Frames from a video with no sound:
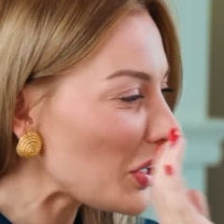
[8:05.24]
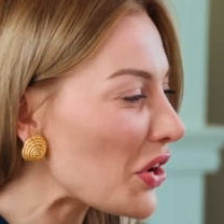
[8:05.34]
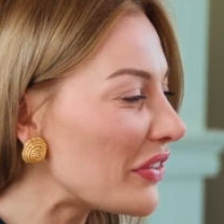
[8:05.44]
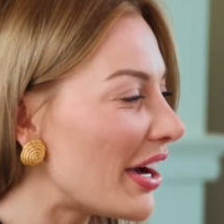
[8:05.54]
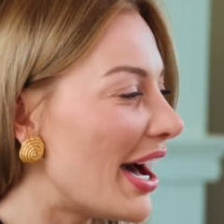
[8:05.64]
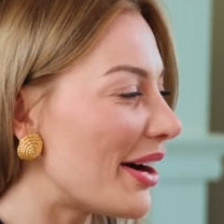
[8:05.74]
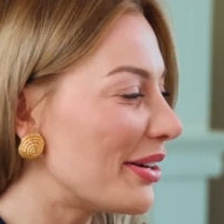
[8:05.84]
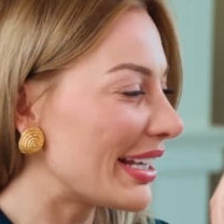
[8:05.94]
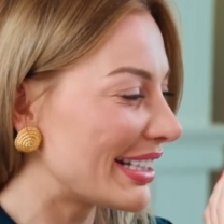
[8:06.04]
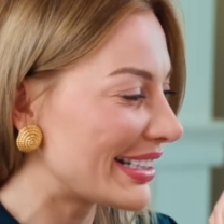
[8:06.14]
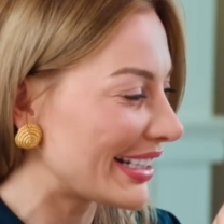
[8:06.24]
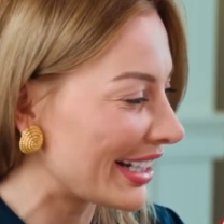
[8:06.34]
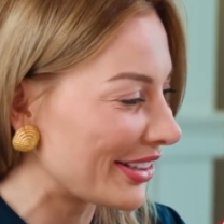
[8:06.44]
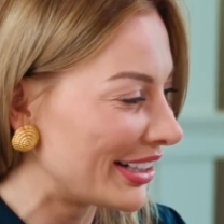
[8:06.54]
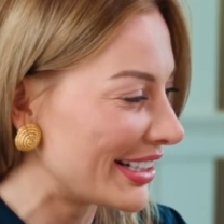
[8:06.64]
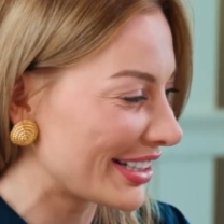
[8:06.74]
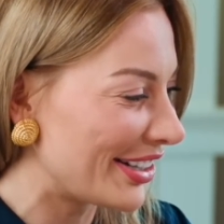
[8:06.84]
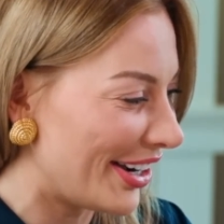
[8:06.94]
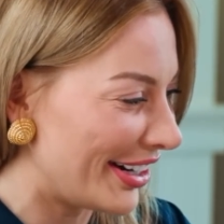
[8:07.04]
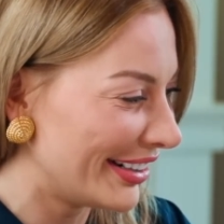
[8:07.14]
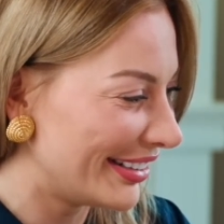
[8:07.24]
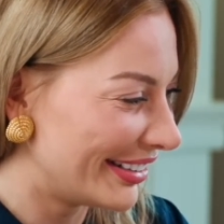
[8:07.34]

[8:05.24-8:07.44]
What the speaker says: of how he's sitting on his car.